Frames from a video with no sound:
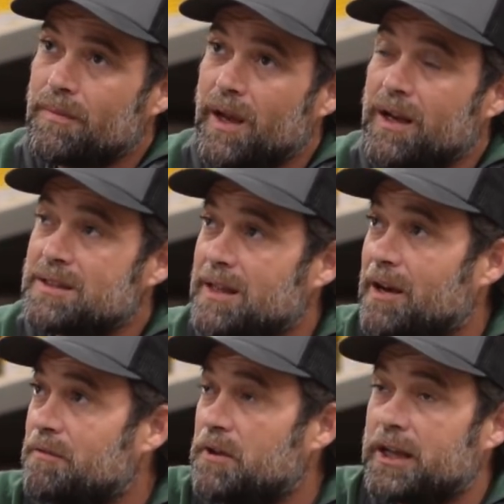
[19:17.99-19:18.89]
and it's
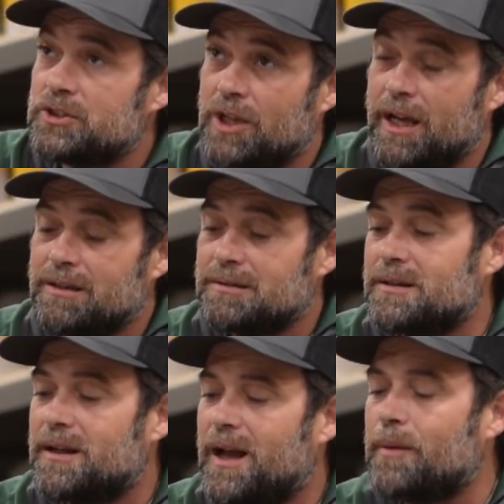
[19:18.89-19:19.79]
not a flex shot,
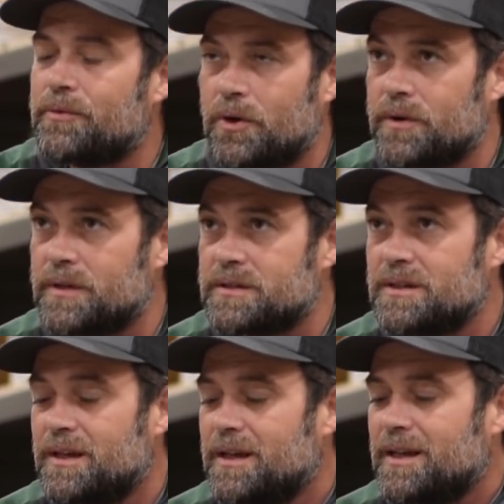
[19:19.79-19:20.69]
I'm throwing this.
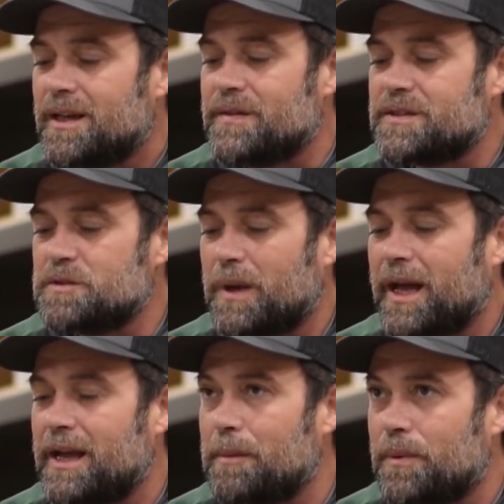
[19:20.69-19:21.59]
And this is
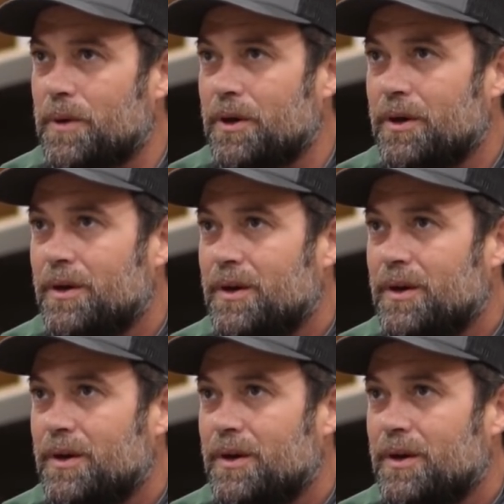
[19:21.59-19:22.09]
my Emperor.